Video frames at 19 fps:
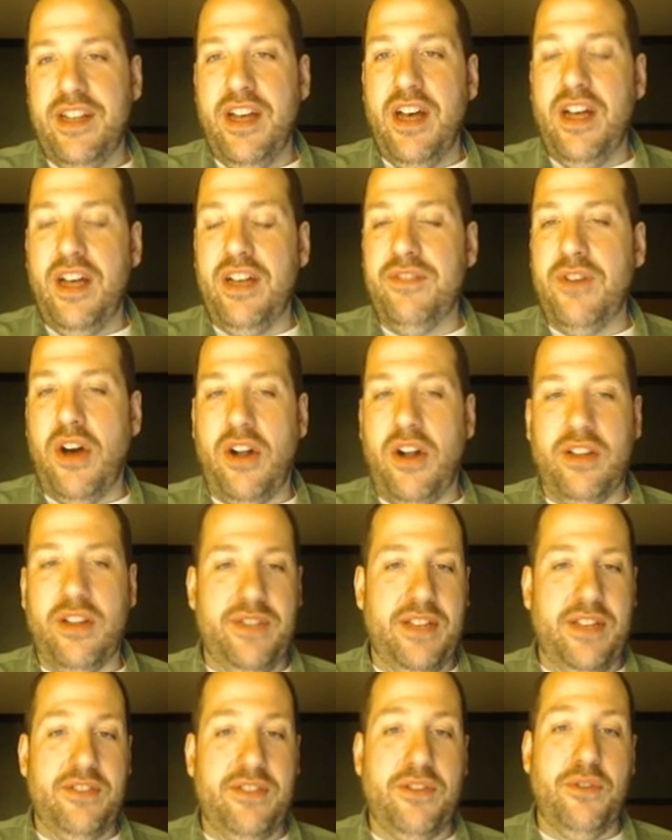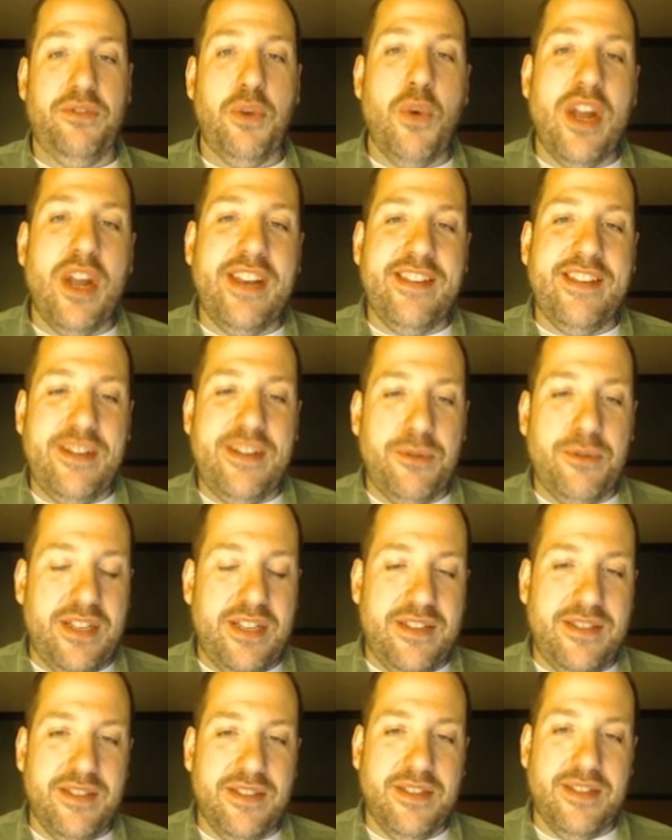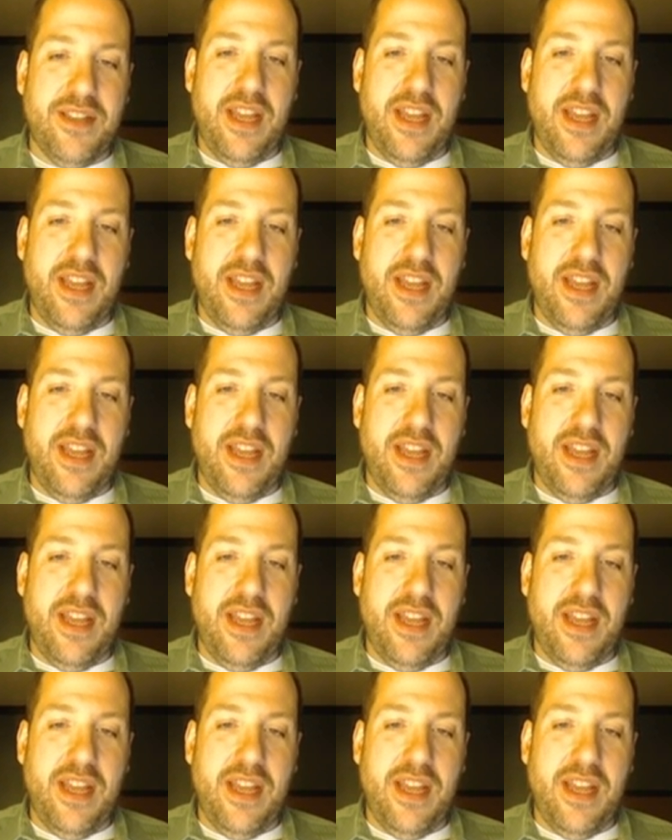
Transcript: of all of this. So if you want to see what this looks